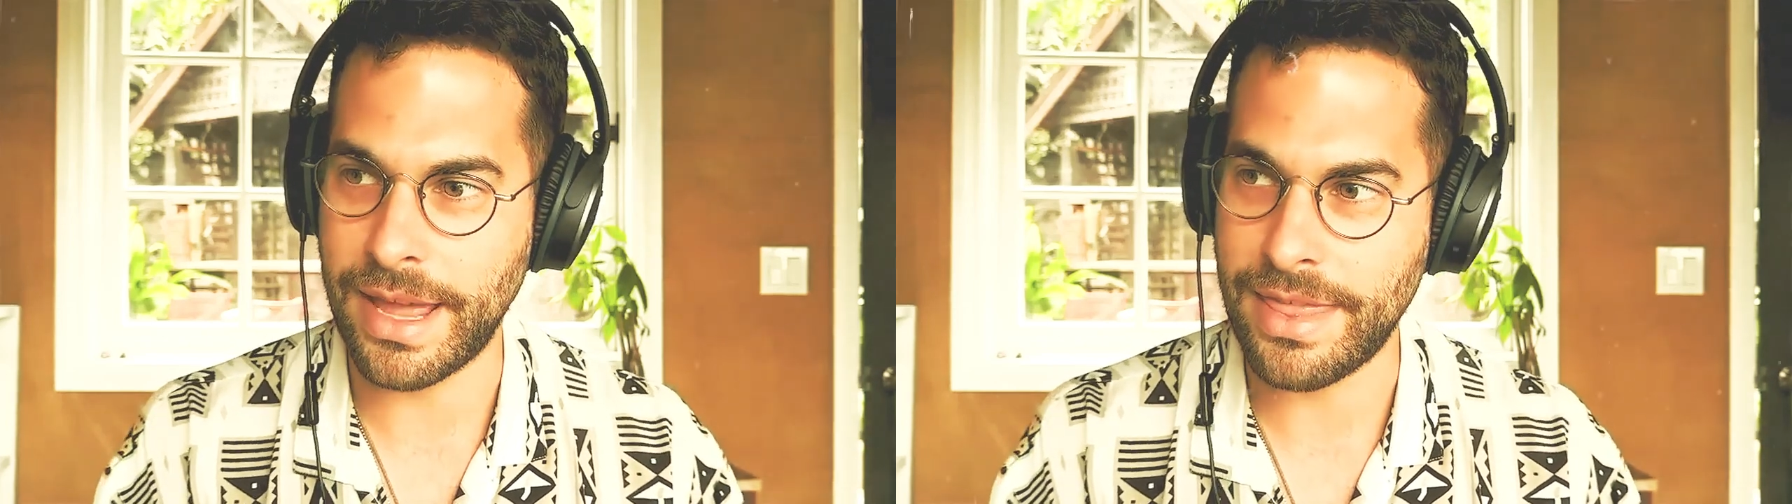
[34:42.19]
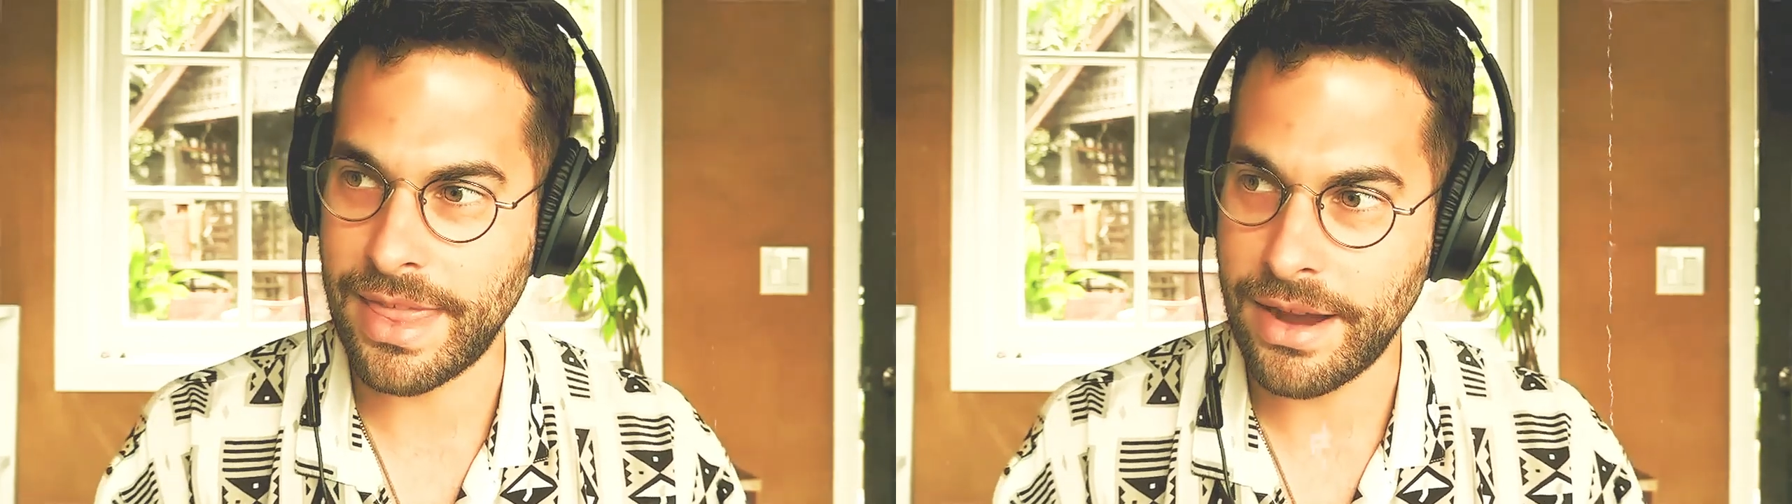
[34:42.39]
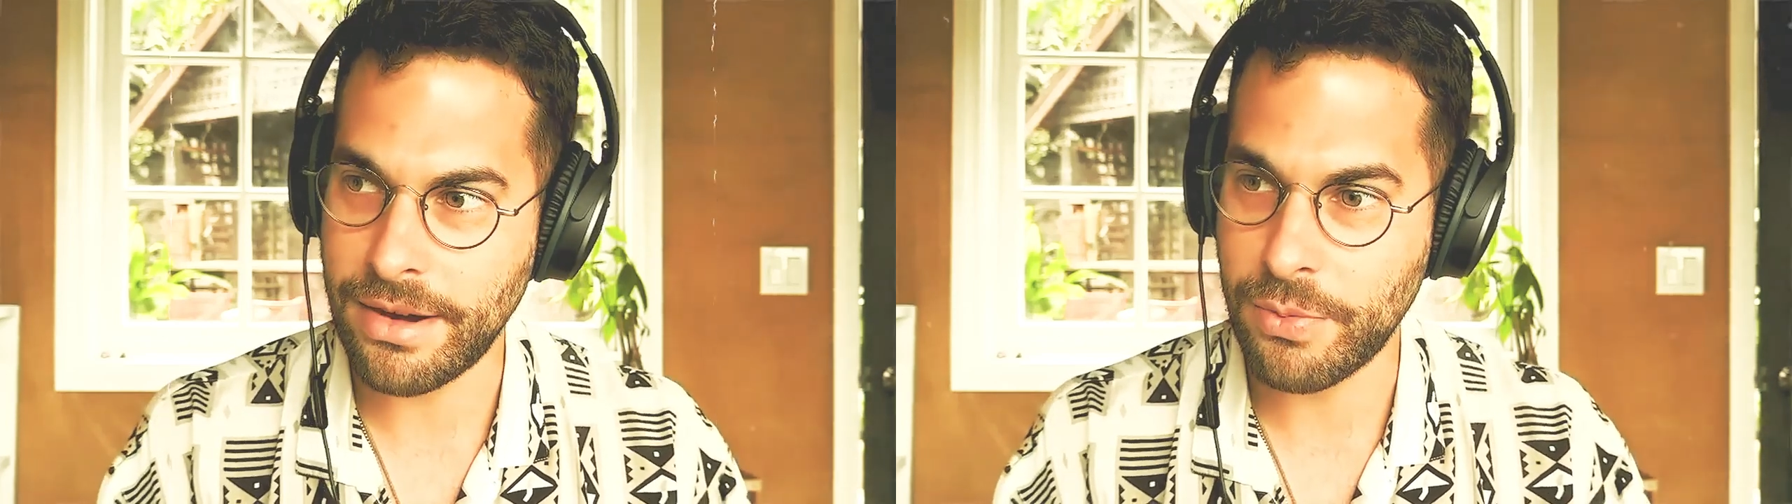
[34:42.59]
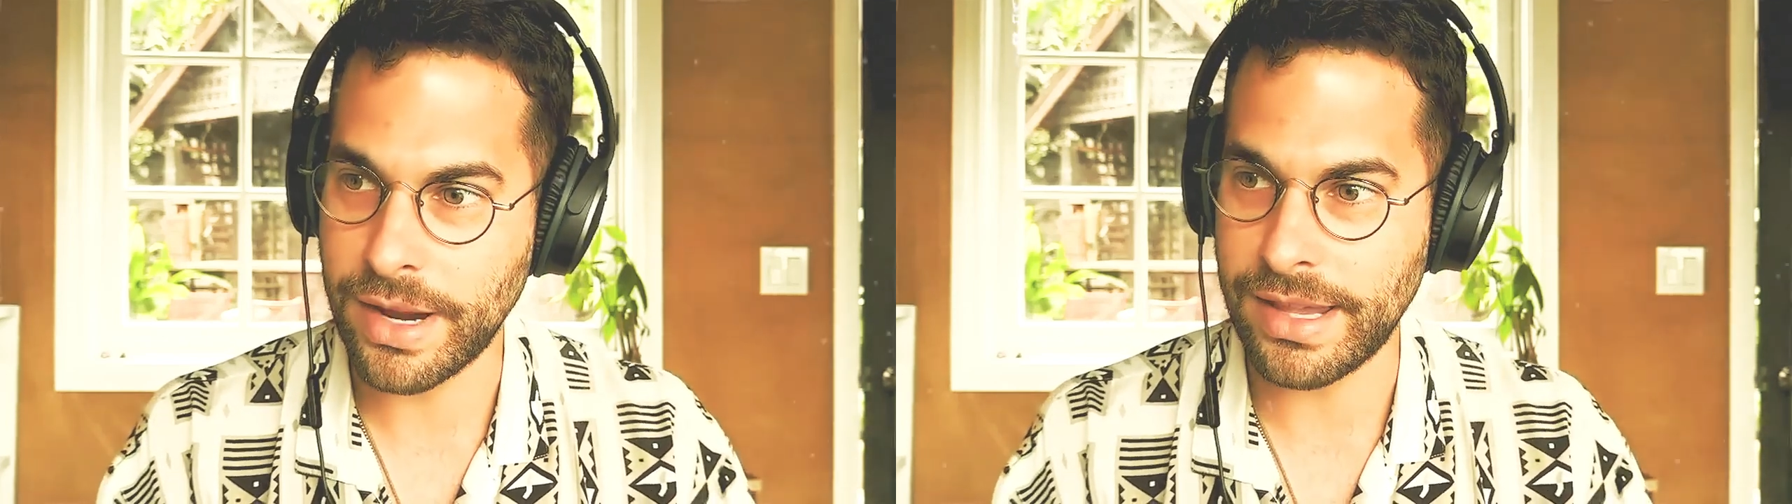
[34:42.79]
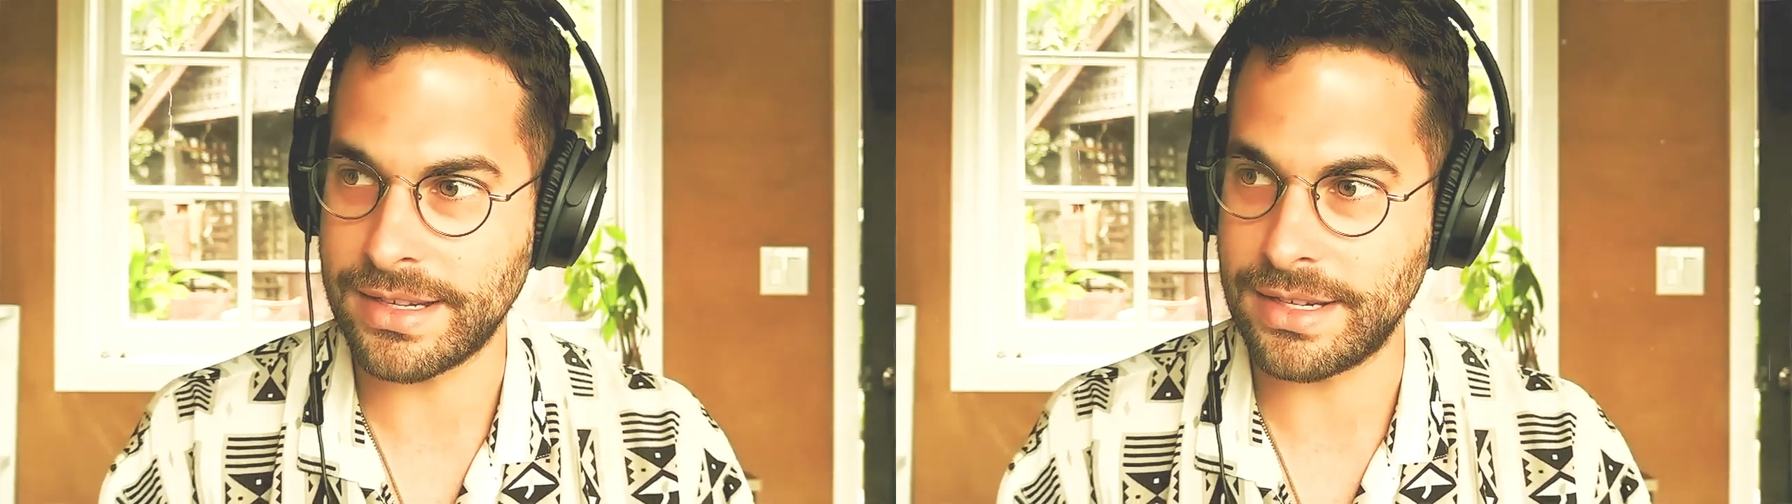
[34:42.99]
and they're
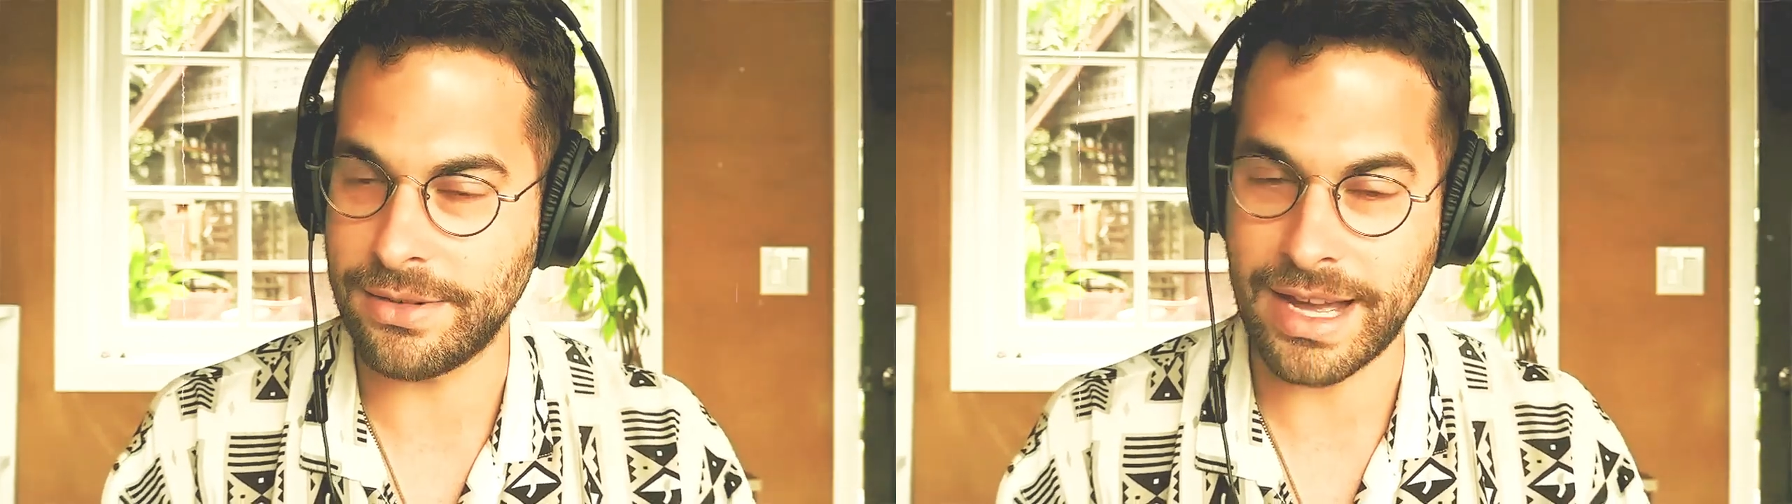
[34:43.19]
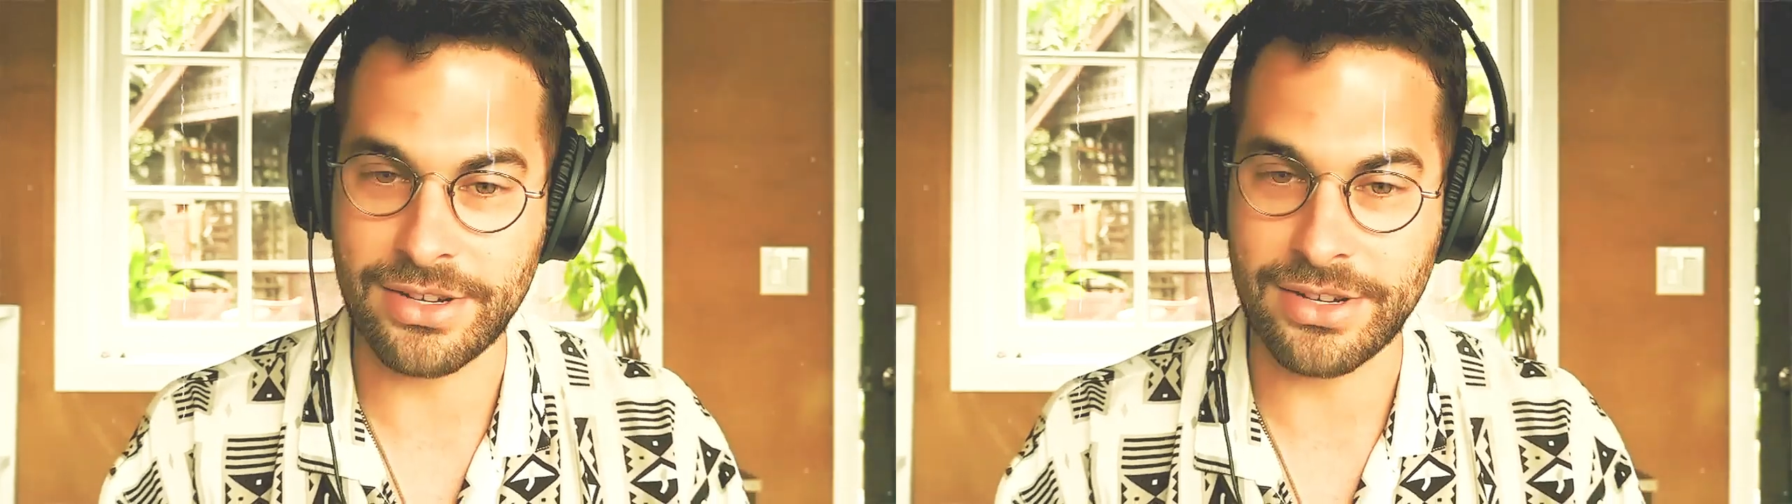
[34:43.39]
willing to